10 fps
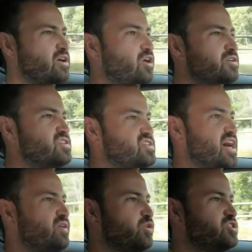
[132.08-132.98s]
I can't
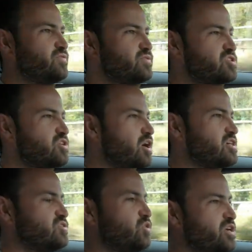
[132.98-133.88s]
decide which of this
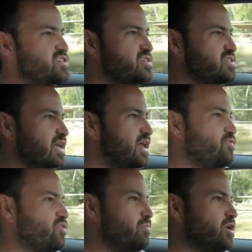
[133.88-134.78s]
car's noises I
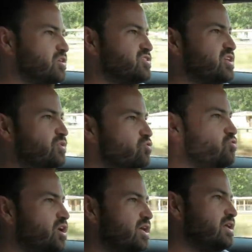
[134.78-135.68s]
love the most. I
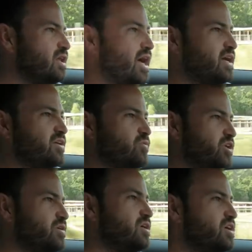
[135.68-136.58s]
really like it
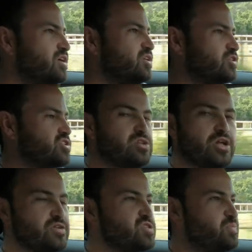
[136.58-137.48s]
when you're
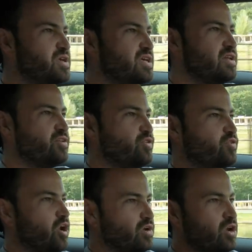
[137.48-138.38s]
slow speed and
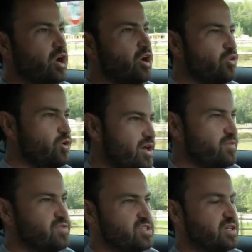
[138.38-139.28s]
you've got low
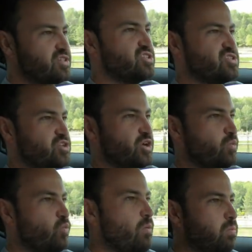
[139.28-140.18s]
revs and it's just
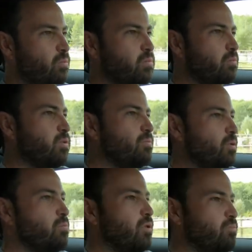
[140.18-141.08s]
going whoop whoop whoop whoop
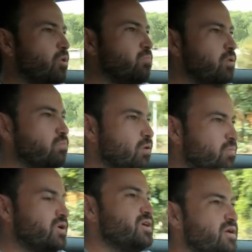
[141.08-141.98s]
whoop whoop whoop whoop whoop.
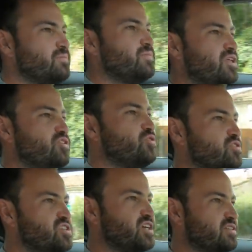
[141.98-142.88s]
But then you
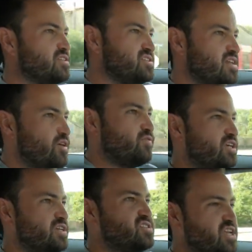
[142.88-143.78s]
also get this
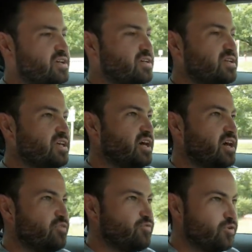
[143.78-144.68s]
lovely second
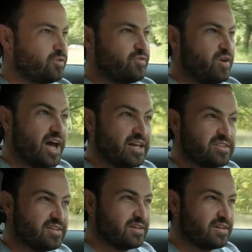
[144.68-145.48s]
gear, foot flat.